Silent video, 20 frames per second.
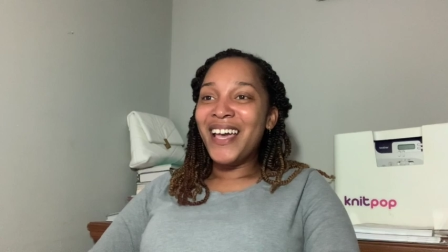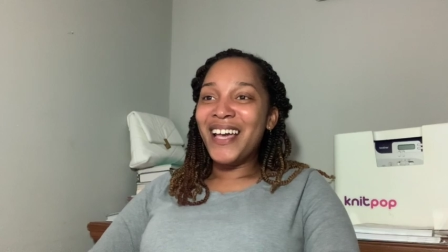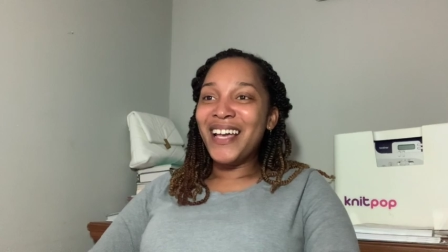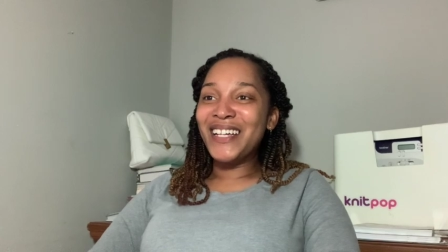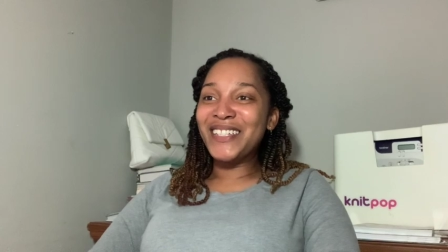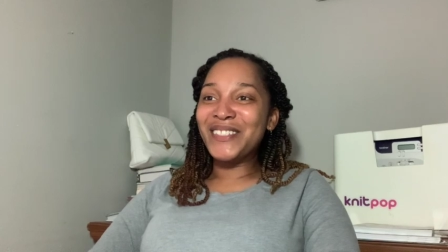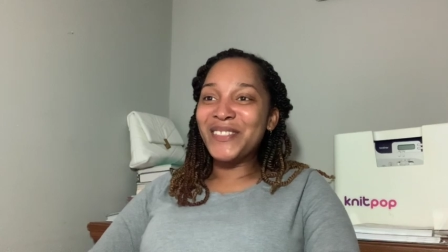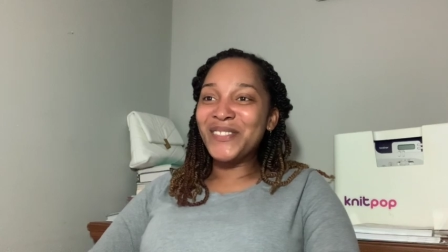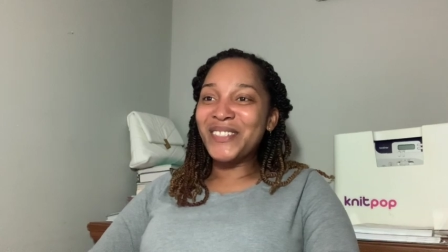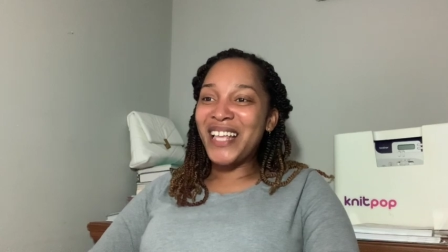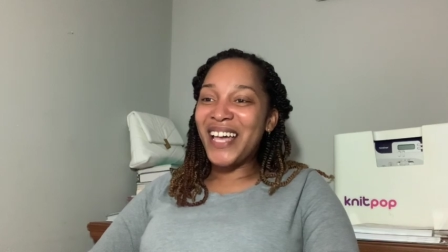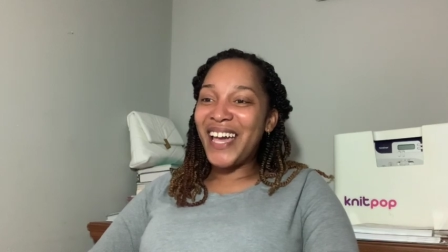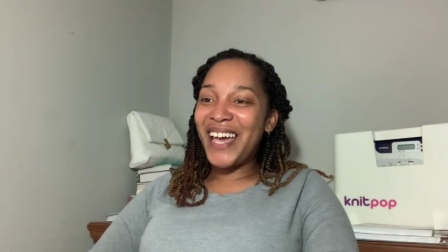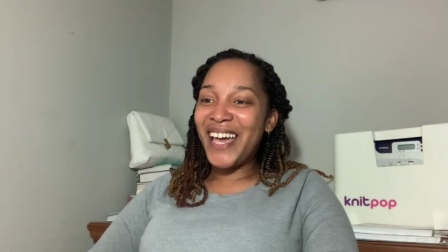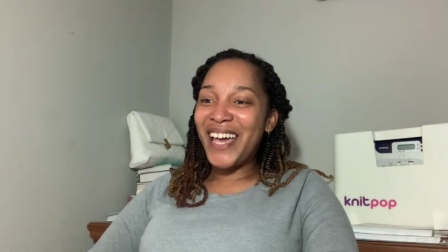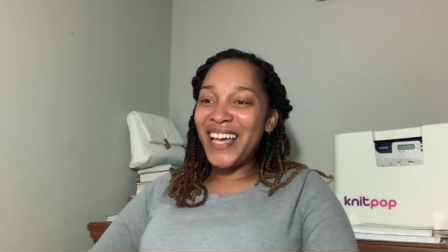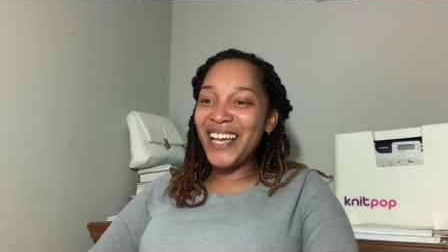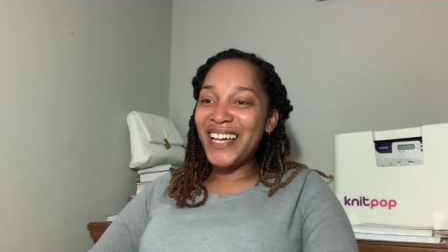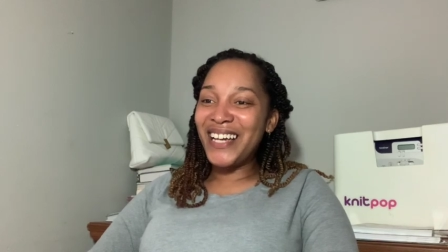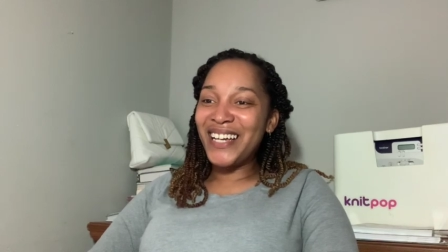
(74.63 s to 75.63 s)
And she was like,
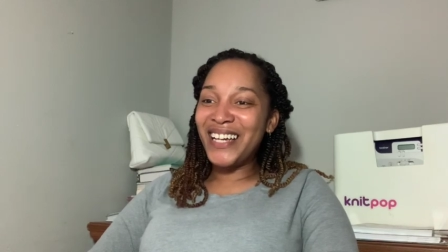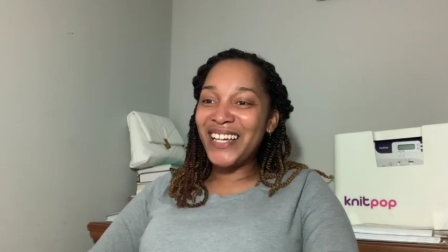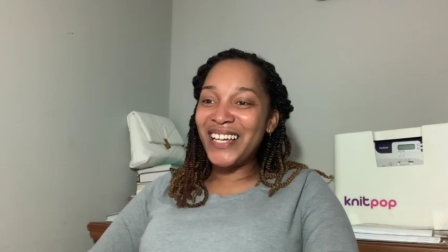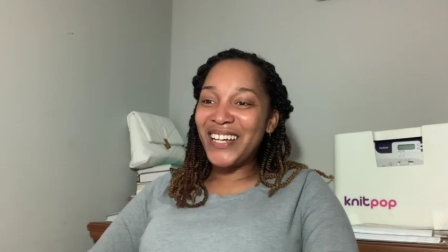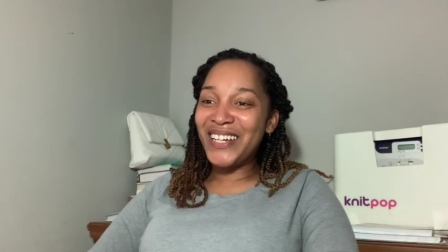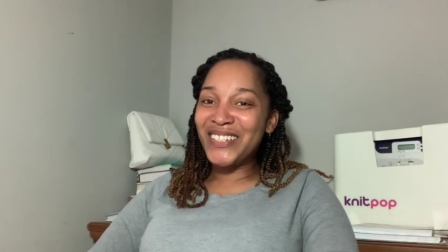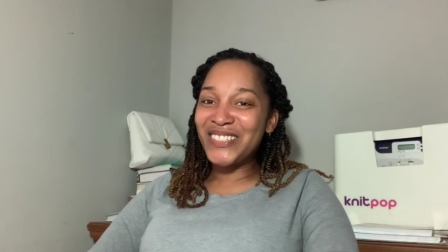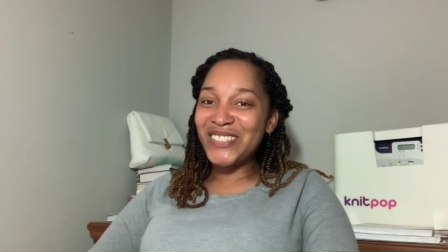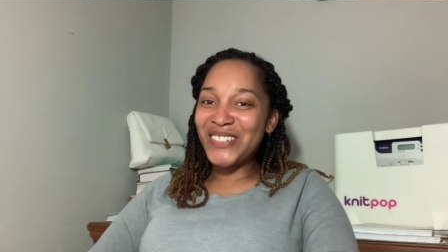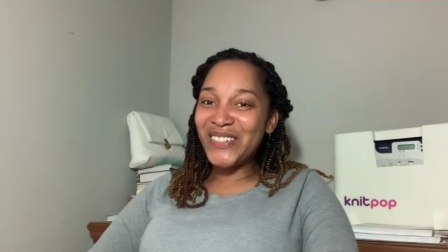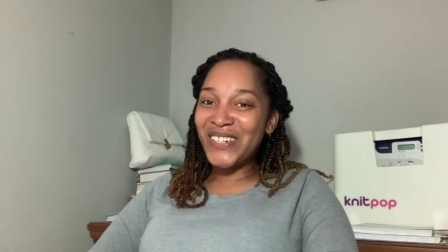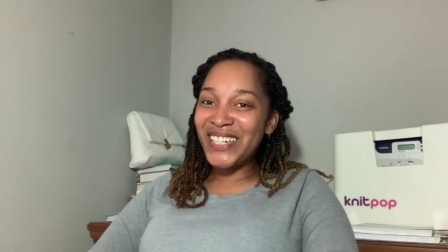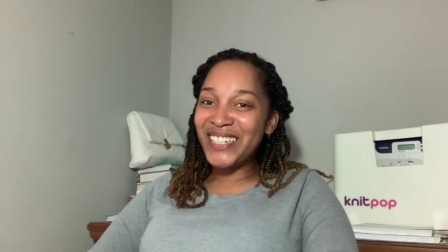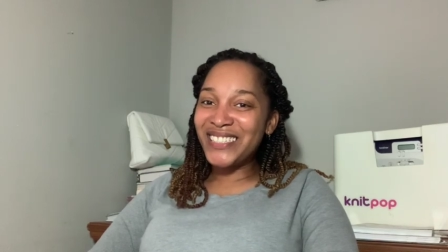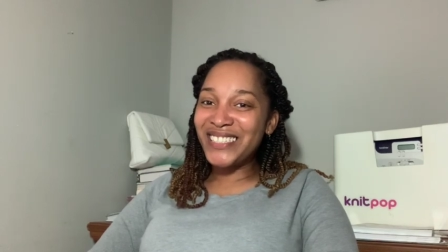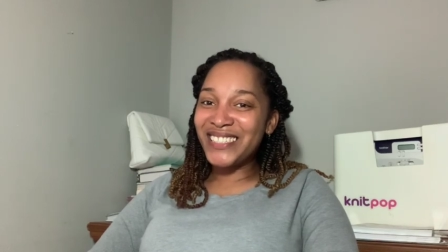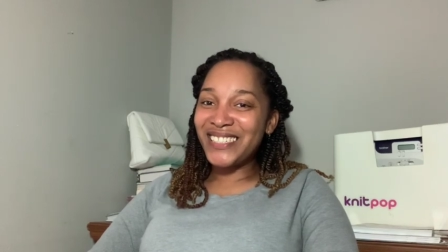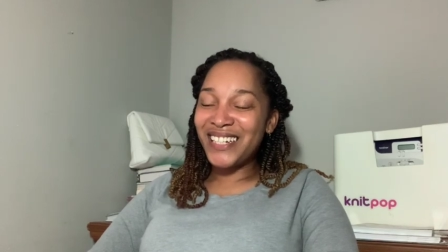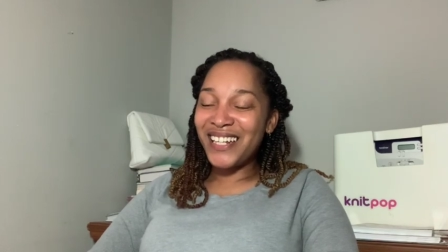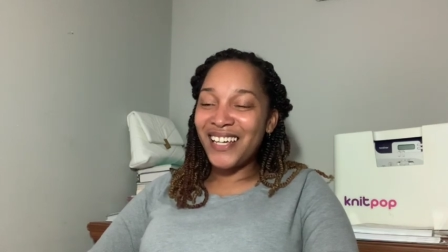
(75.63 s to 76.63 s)
hey, uh,
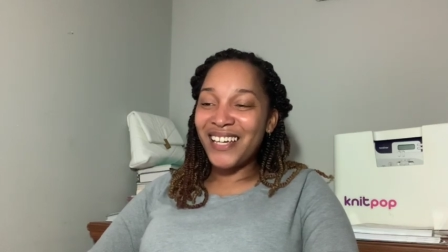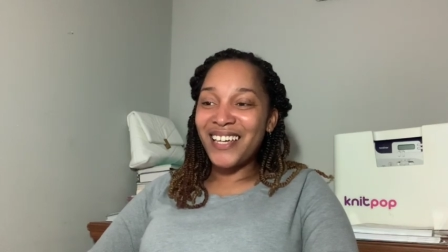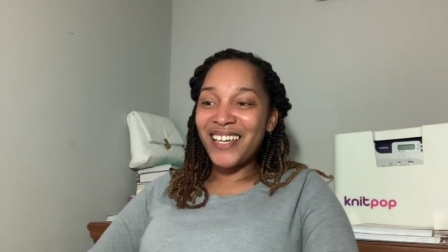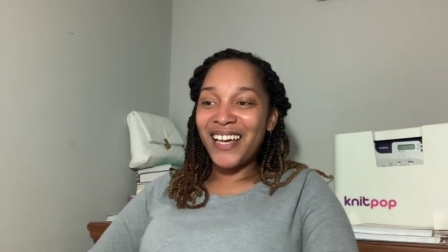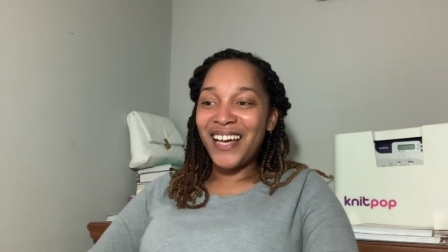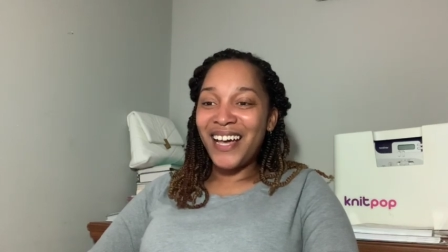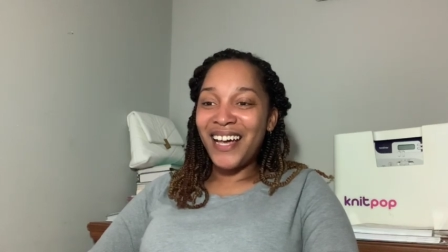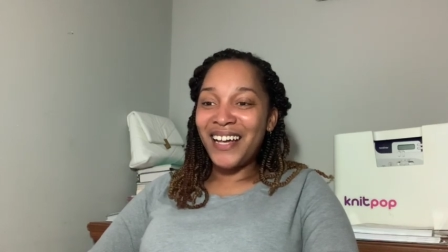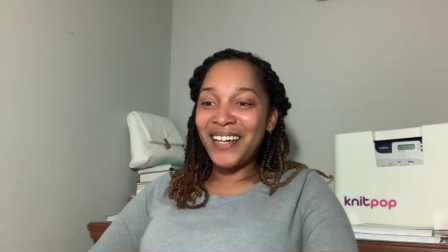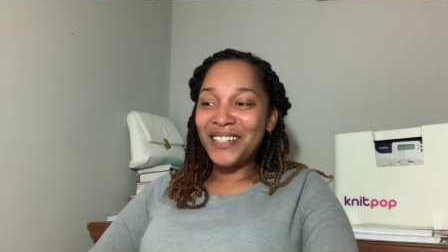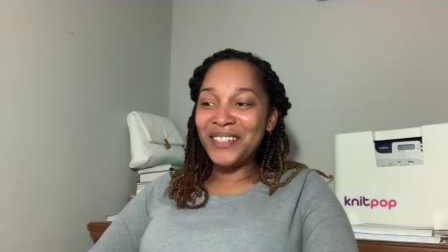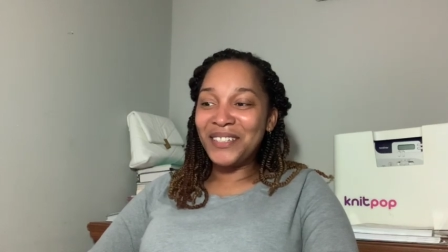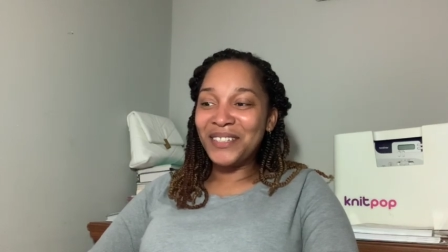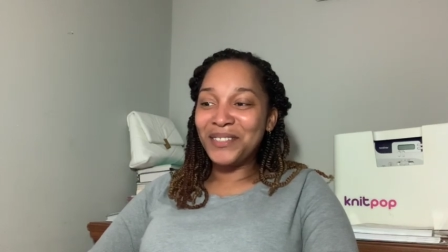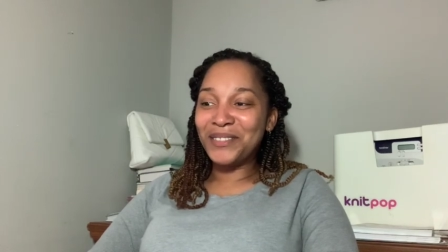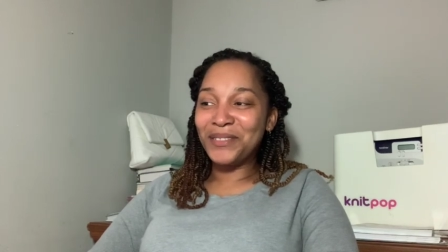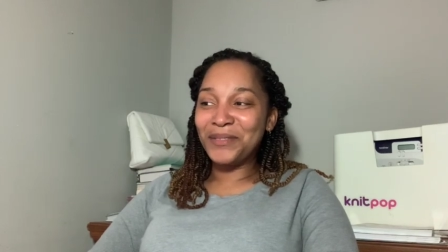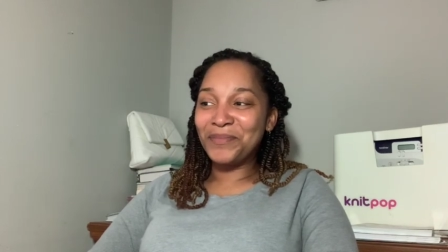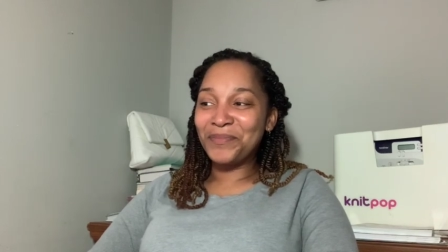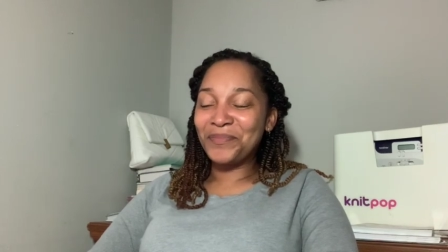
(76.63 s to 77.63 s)
She's like, I,
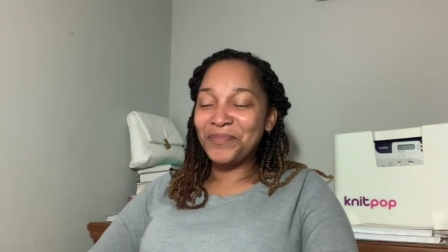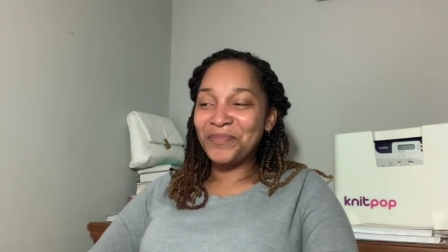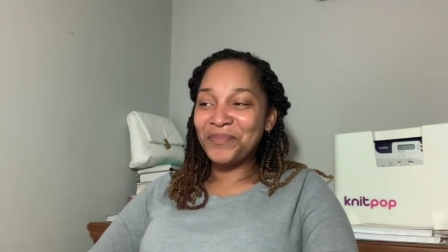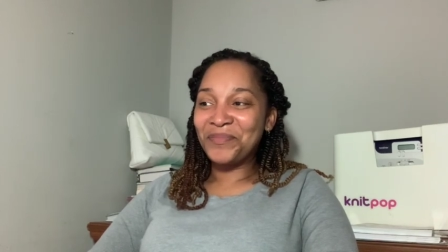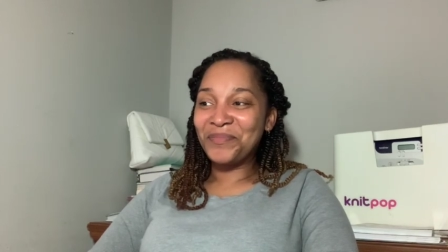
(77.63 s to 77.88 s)
um,